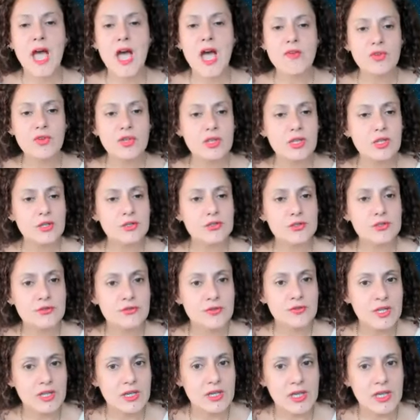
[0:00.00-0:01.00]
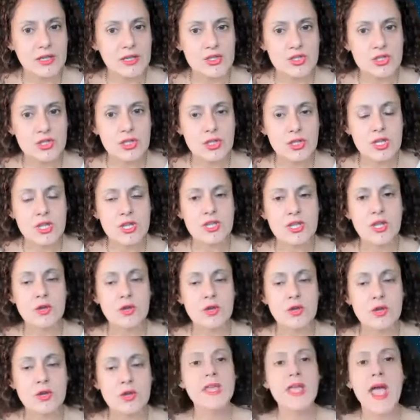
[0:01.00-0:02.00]
have a loss of connection,
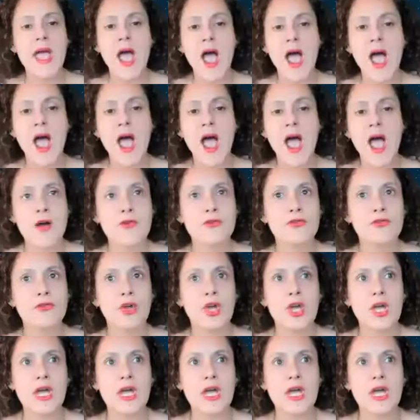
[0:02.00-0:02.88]
then we have